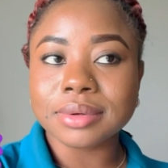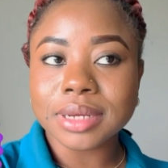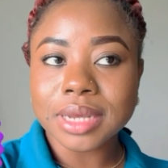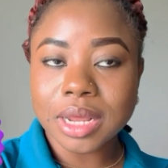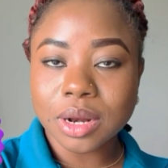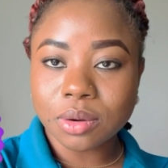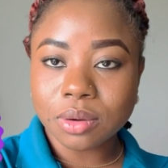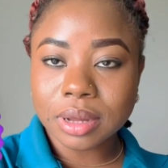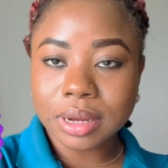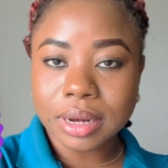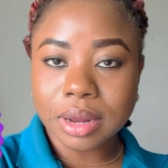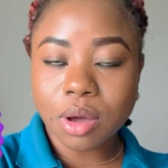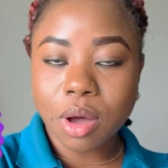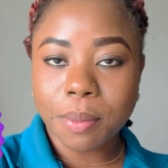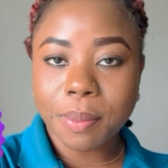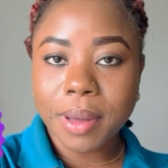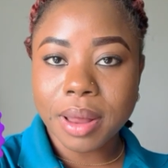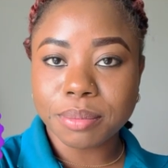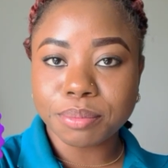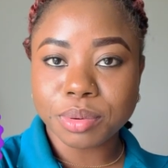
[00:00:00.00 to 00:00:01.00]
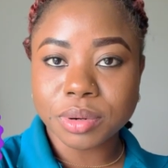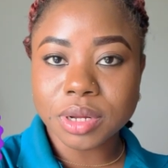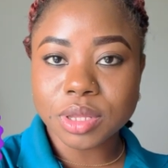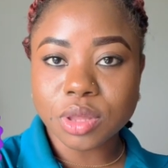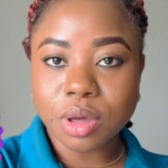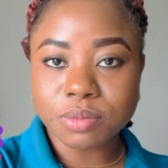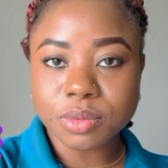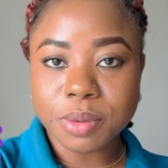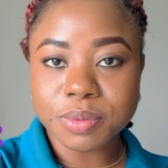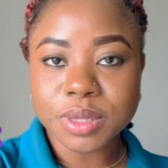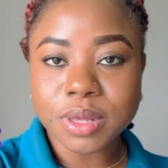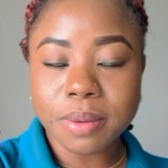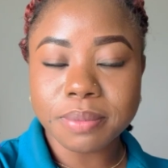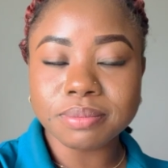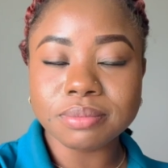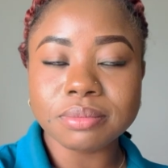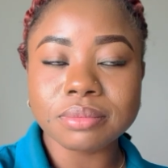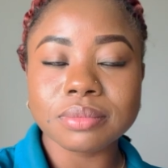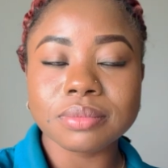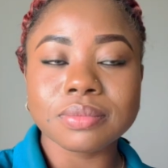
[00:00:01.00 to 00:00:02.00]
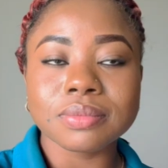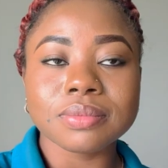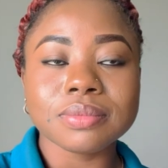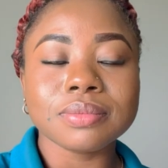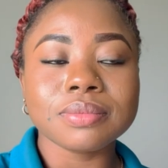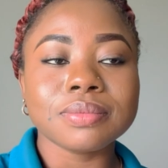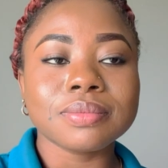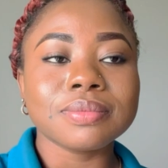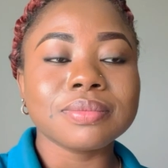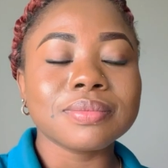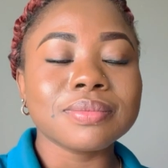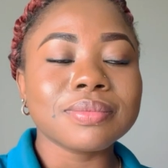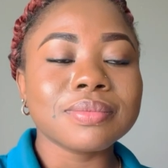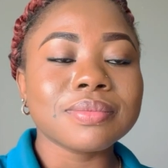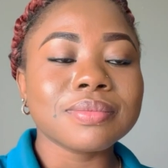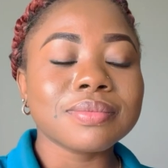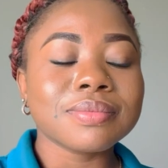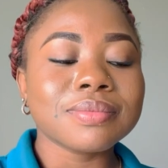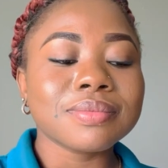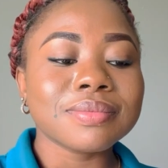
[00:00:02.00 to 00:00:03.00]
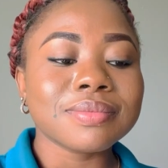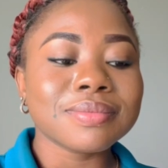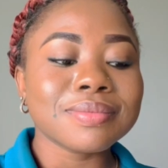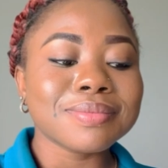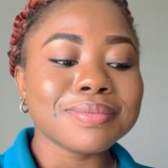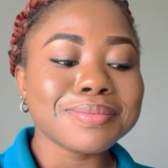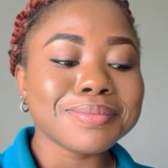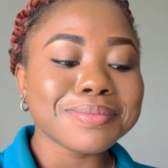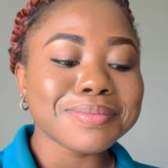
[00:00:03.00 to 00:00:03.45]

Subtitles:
you know, click up and put the thumbs up button.